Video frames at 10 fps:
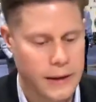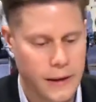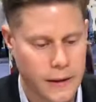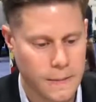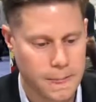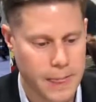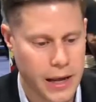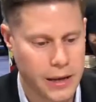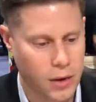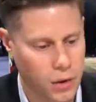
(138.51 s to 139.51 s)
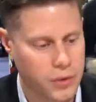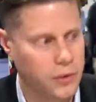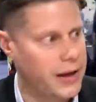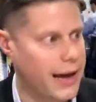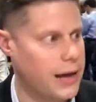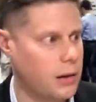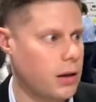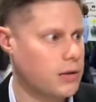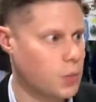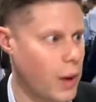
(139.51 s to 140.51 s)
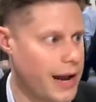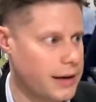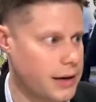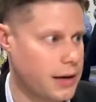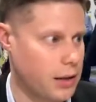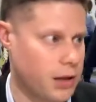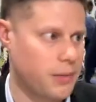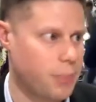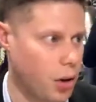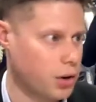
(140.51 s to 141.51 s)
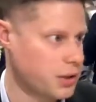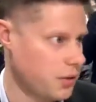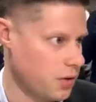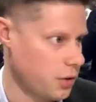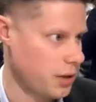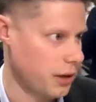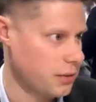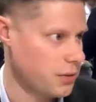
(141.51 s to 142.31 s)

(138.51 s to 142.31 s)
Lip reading: and also they add a lot of weight and a lot of bulk to the circuit.